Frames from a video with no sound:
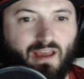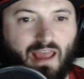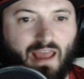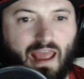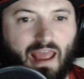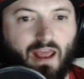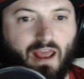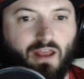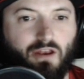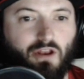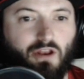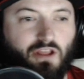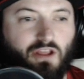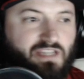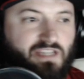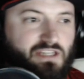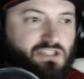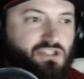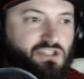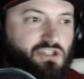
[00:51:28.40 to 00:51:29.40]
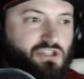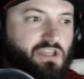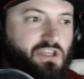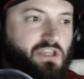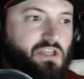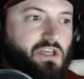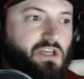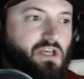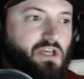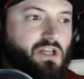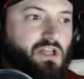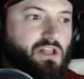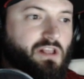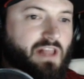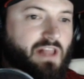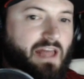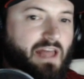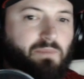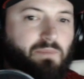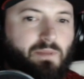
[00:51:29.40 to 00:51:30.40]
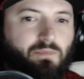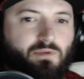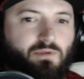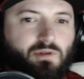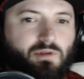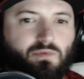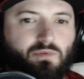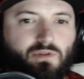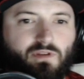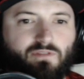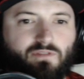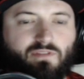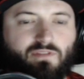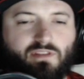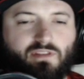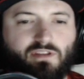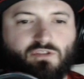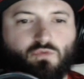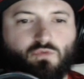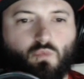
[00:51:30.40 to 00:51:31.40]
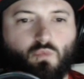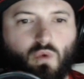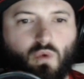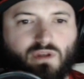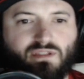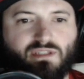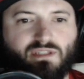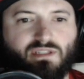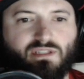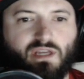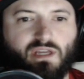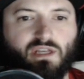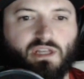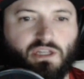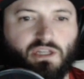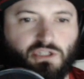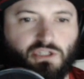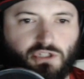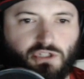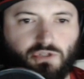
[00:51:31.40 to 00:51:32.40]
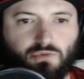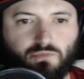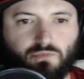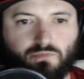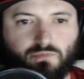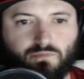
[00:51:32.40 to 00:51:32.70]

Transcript: and essentially led people to believe that this wasn't an issue.